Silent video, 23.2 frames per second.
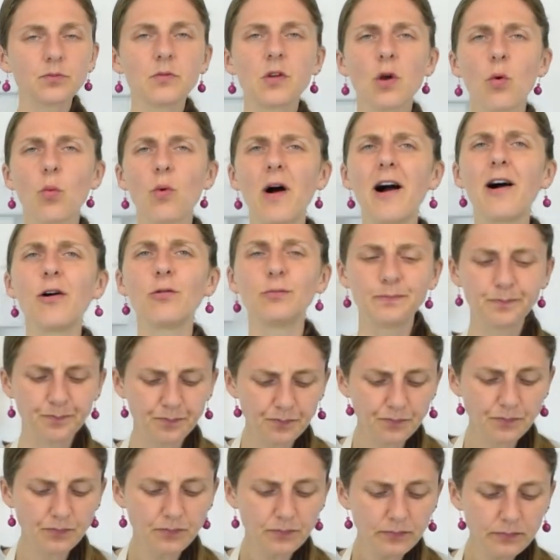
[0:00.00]
Wow,
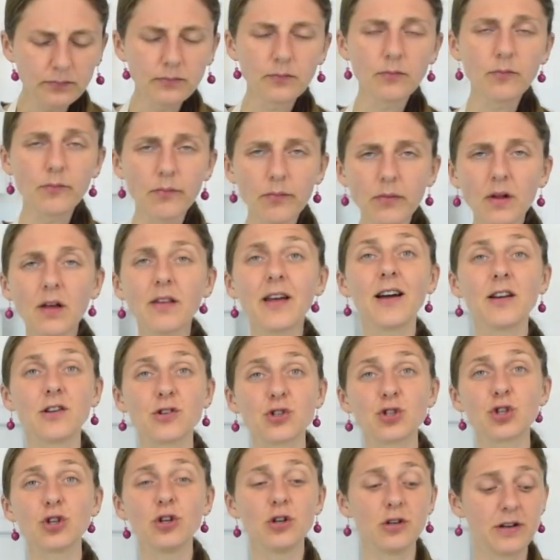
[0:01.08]
that
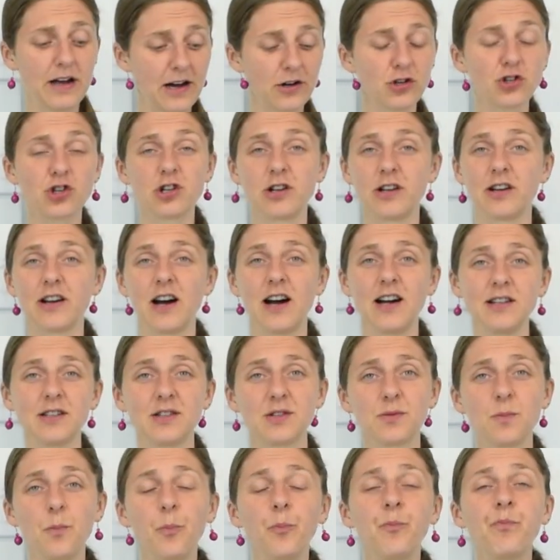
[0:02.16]
is good actually,
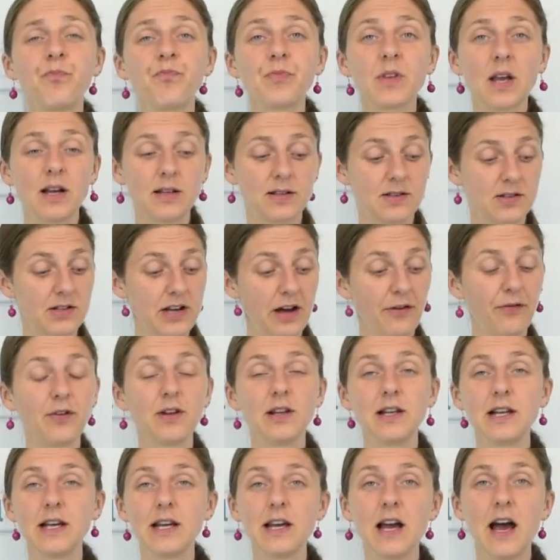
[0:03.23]
guys. it's
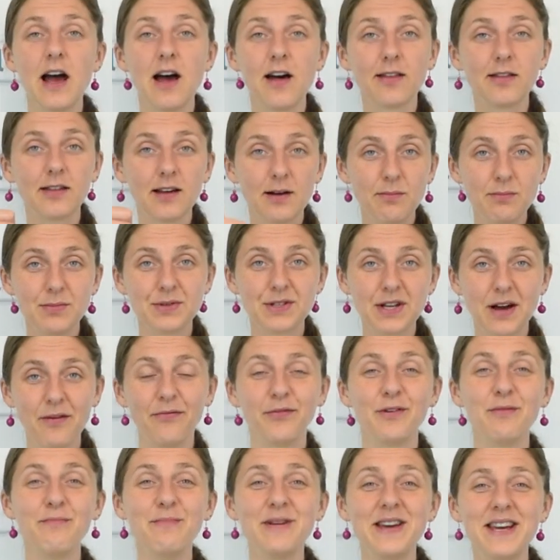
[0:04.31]
definitely a thumbs up
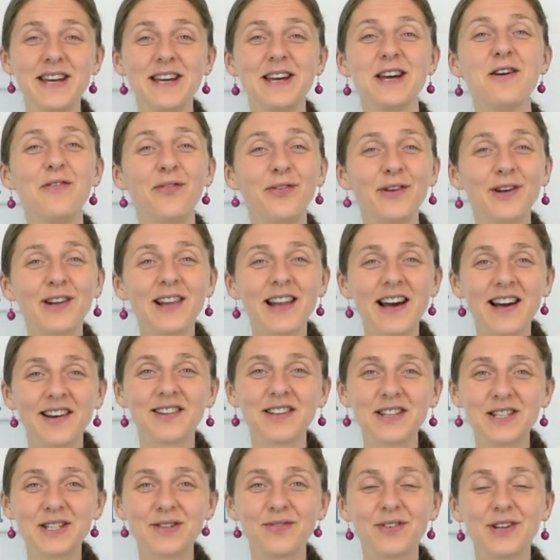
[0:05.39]
for me. If you like
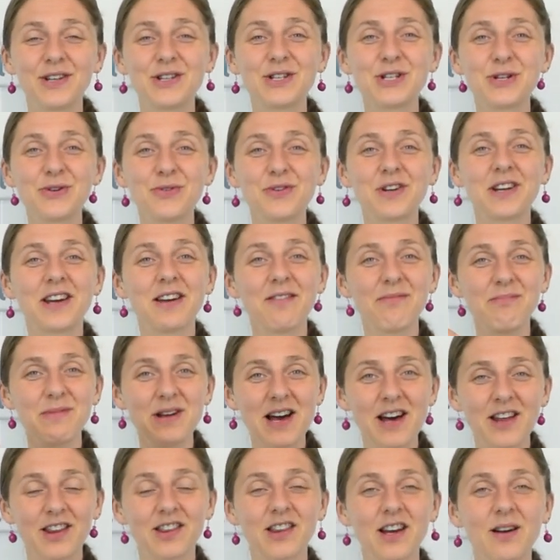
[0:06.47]
this video, give me
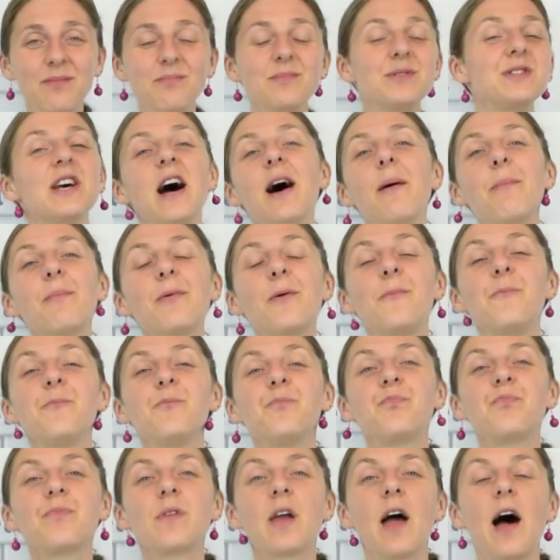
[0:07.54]
a thumbs up.
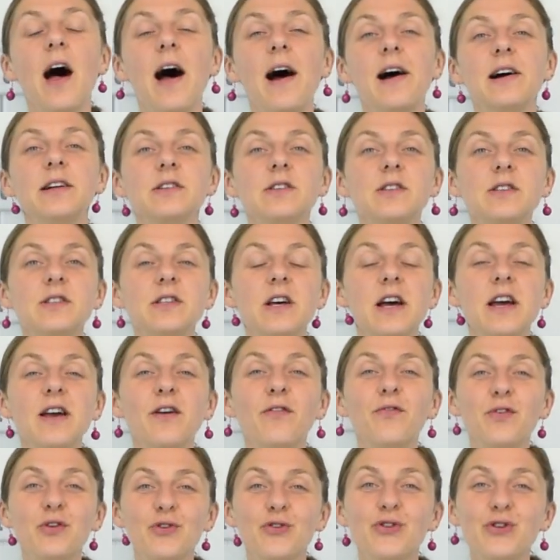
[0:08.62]
And
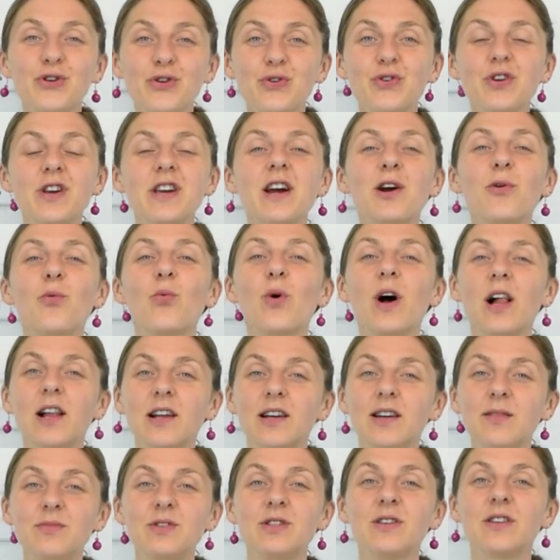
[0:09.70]
if you're new here,
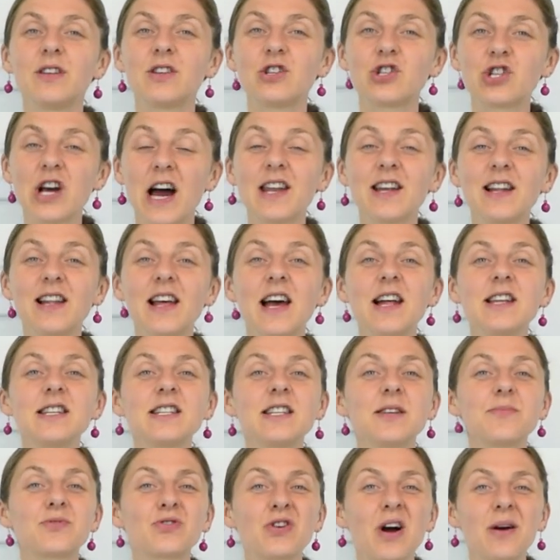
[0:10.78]
welcome to the channel and
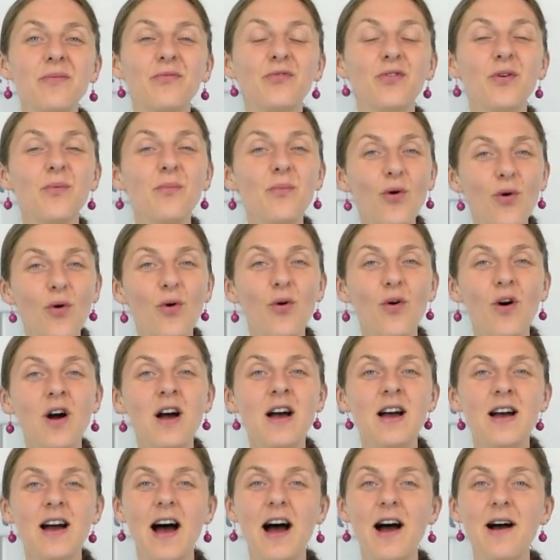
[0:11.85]
subscribe for more
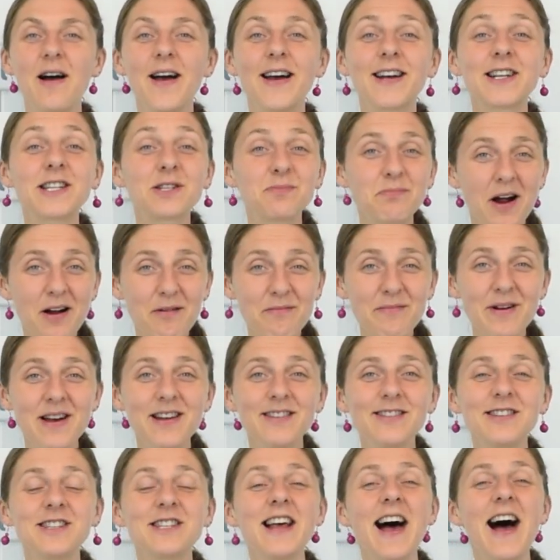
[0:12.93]

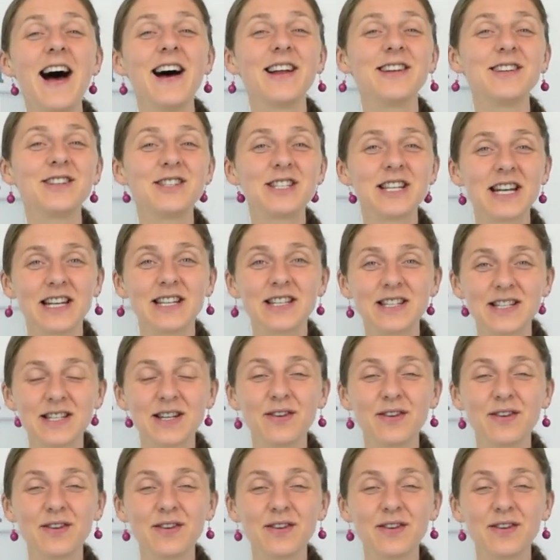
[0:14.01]
experiments and tasty